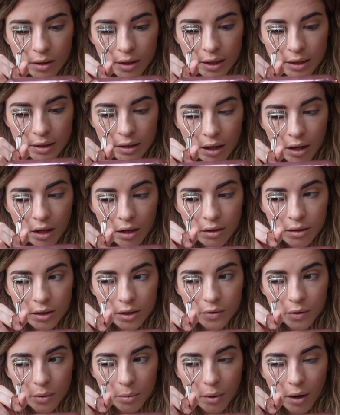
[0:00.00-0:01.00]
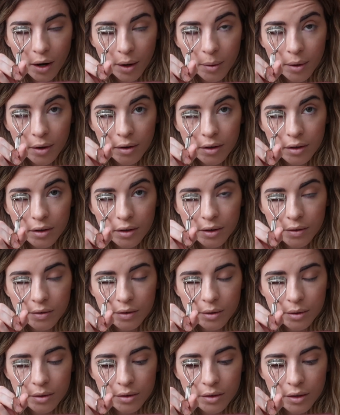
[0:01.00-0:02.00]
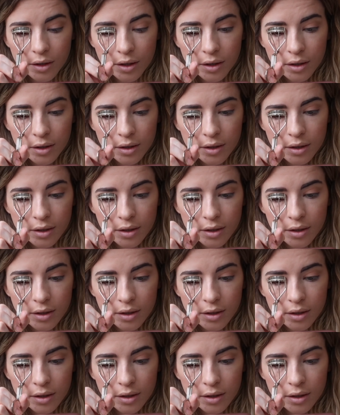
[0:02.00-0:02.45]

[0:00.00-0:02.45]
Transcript: This curler is from Primark, if you're wondering.